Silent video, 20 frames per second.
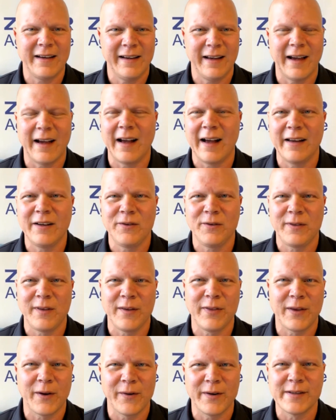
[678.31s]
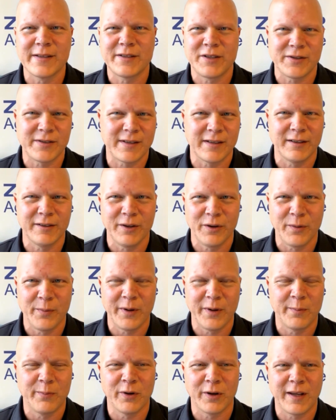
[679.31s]
yeah, I do think there is just a little
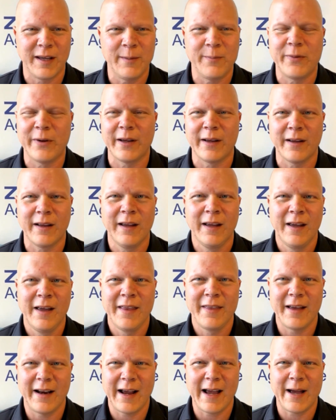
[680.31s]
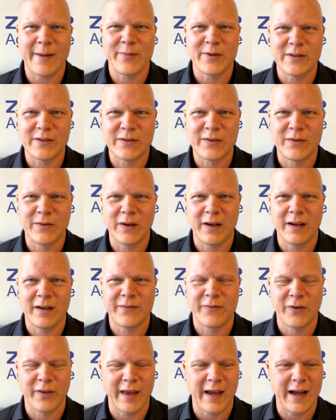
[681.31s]
bit of bookkeeping that happens
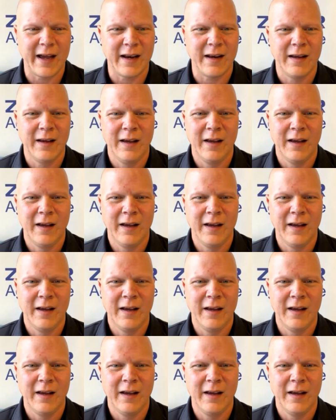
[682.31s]
for that.